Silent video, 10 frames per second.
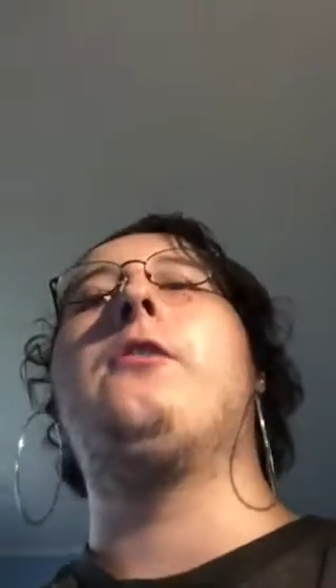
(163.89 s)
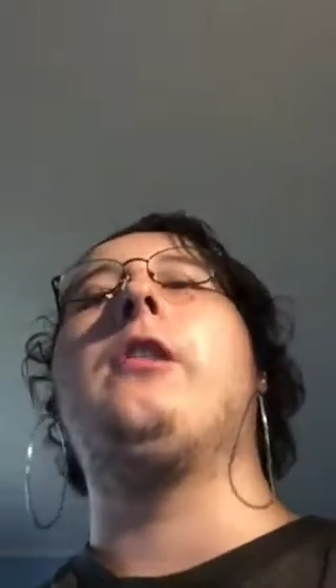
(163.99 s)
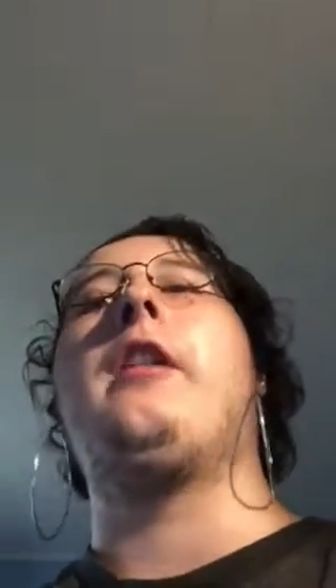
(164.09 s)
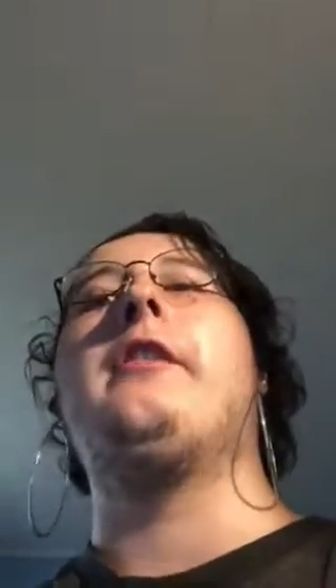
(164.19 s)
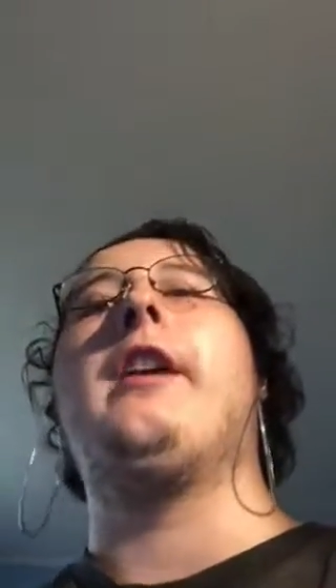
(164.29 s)

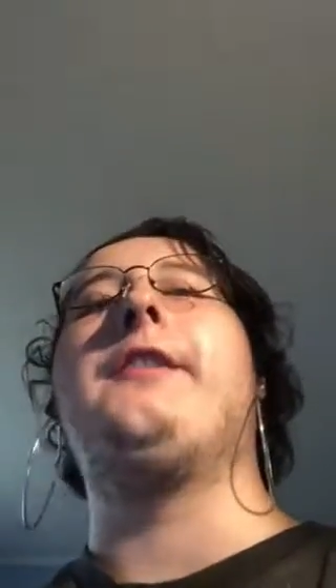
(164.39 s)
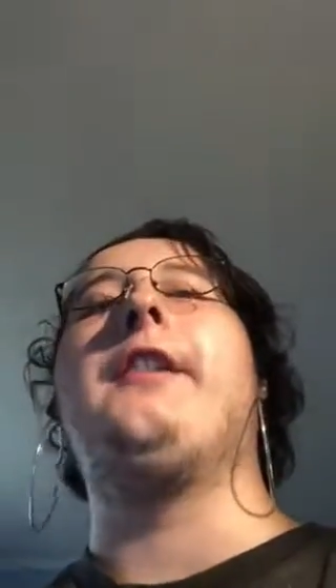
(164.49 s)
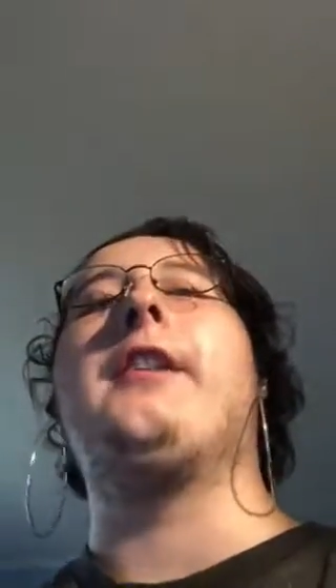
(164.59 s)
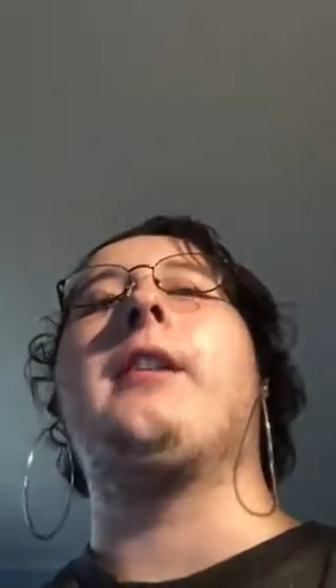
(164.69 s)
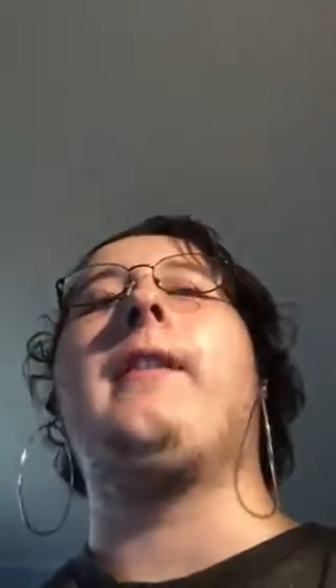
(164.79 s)

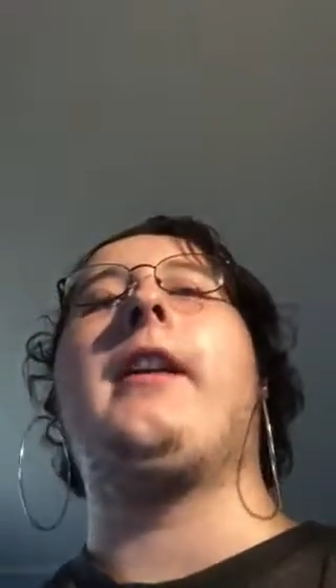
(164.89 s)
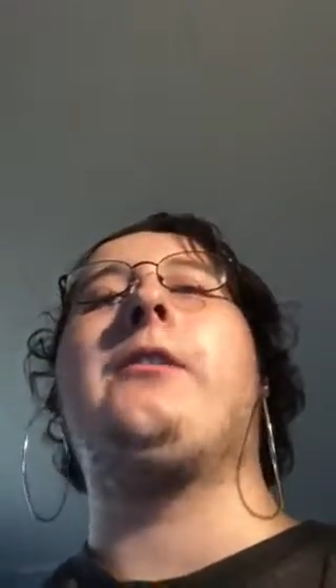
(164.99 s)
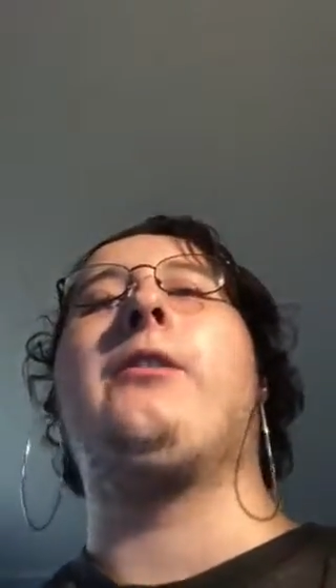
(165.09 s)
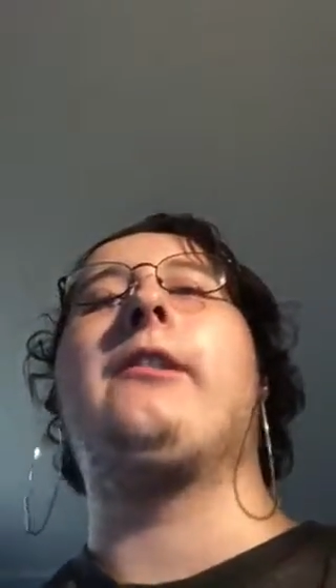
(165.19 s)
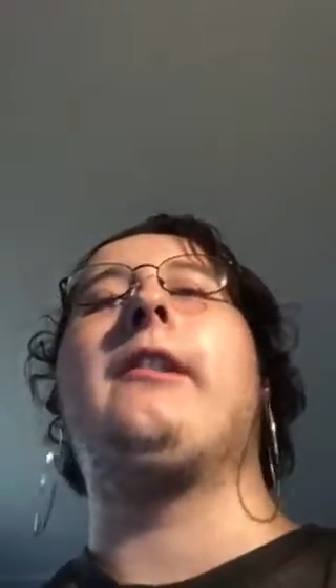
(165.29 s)
nonlinear
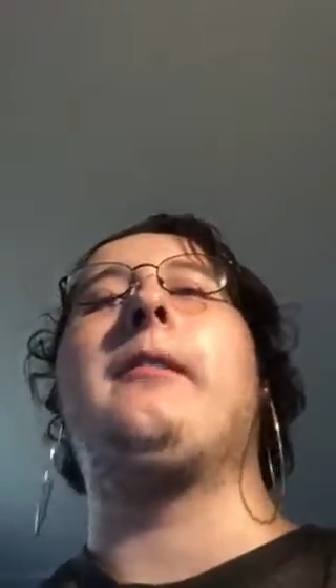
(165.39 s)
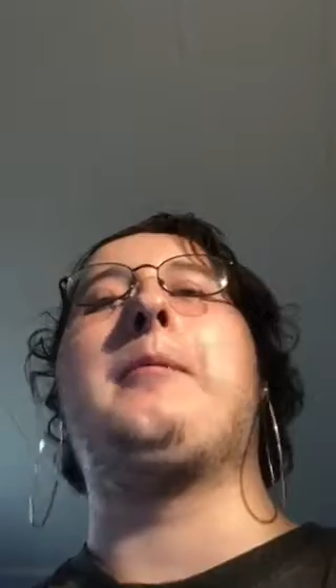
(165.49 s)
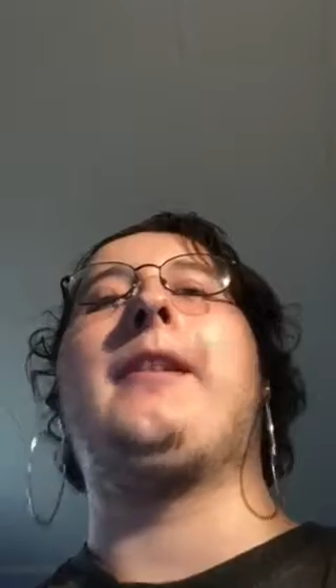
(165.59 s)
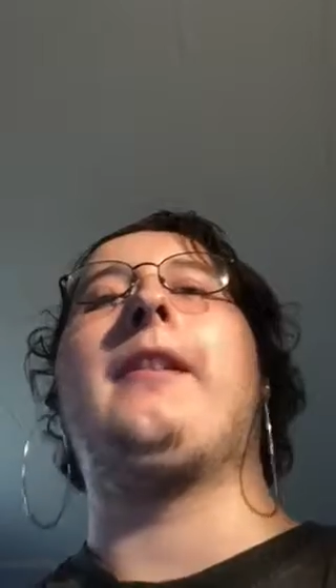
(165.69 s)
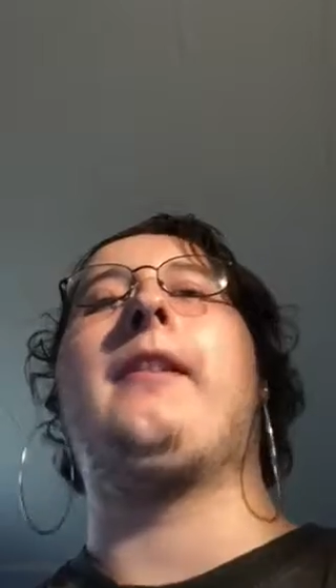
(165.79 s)
math courses,
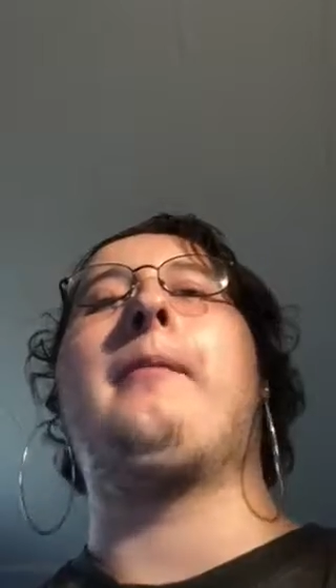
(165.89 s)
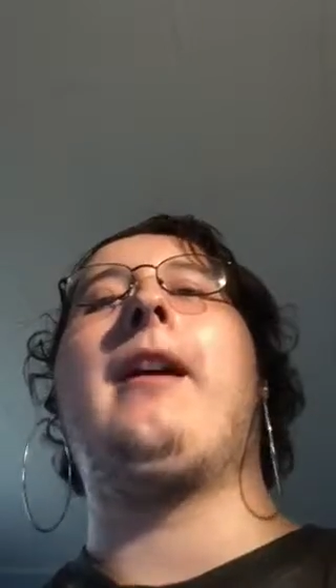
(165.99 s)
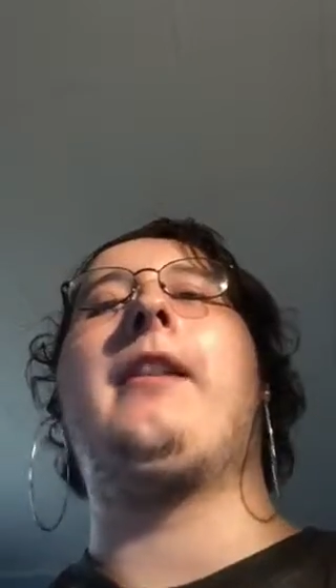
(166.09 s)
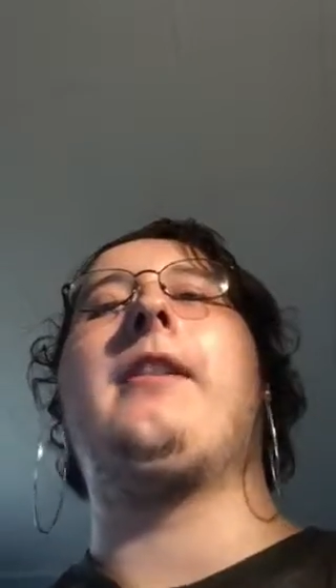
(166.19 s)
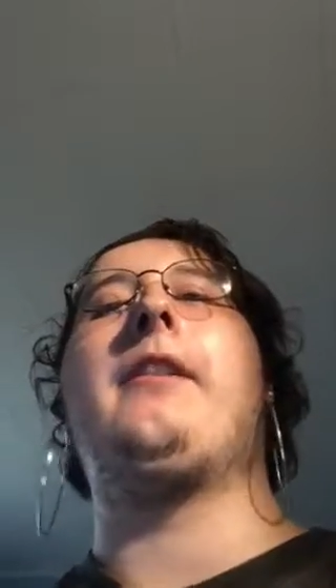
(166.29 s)
business
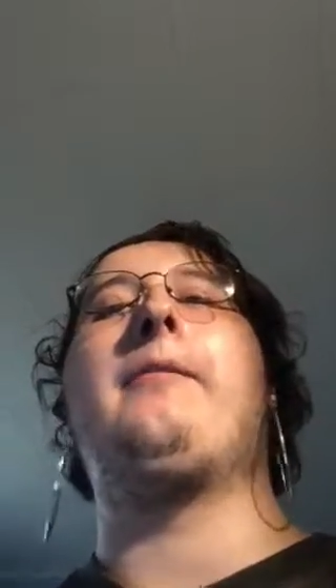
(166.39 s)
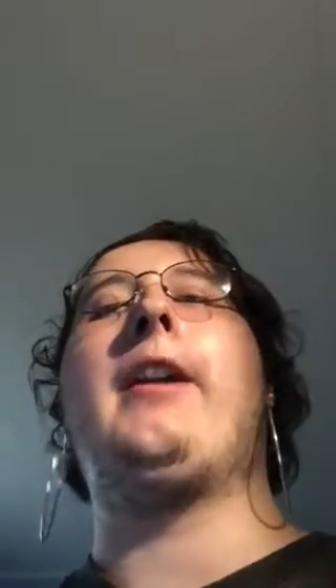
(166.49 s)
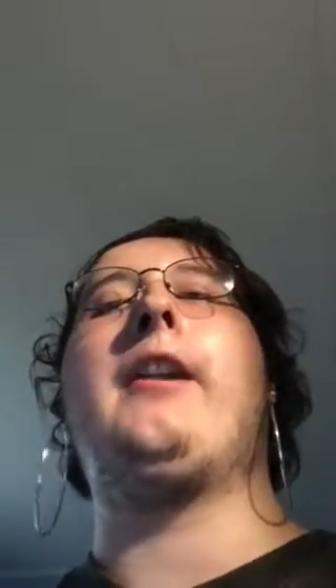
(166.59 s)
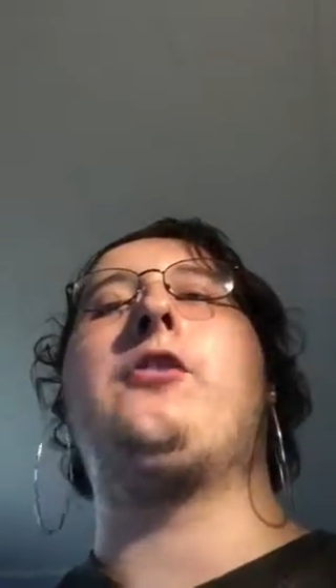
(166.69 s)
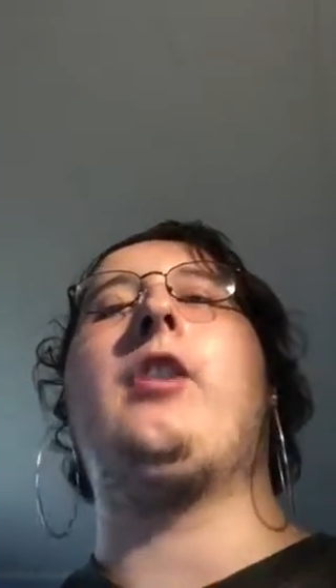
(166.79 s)
math and
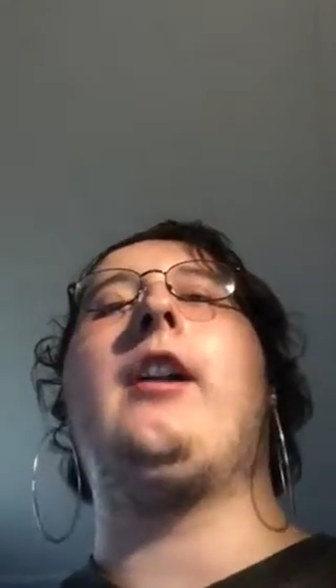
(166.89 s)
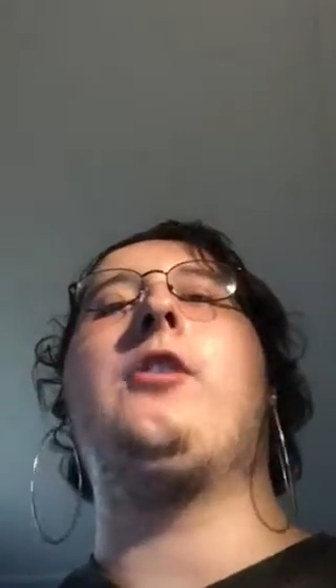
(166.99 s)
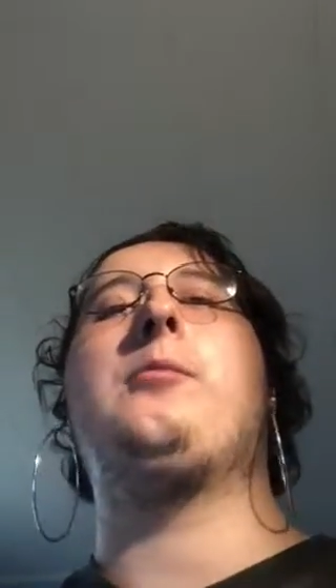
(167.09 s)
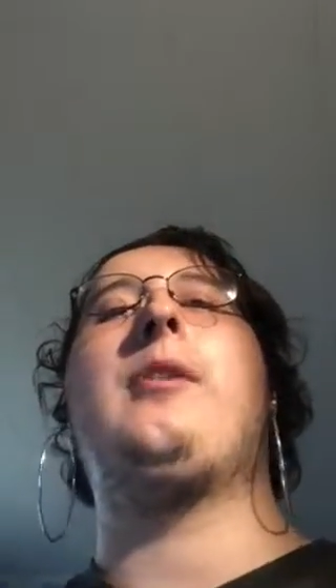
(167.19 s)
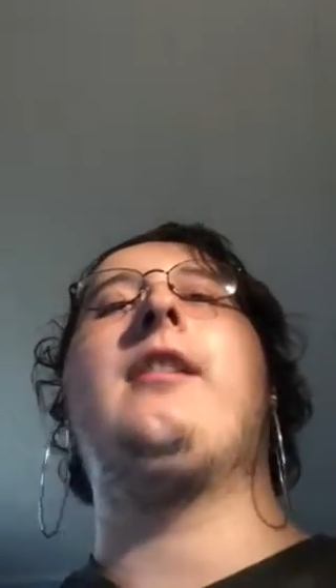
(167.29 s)
financial
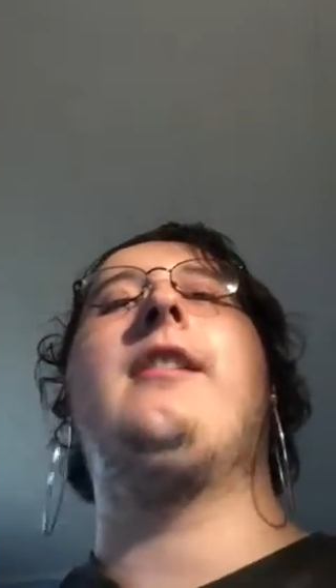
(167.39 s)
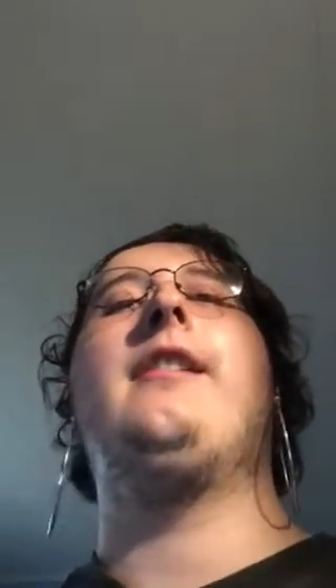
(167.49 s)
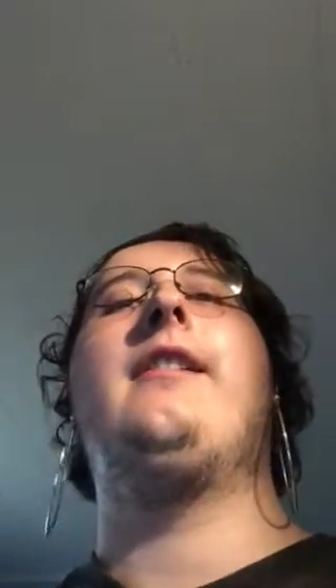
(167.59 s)
algebra.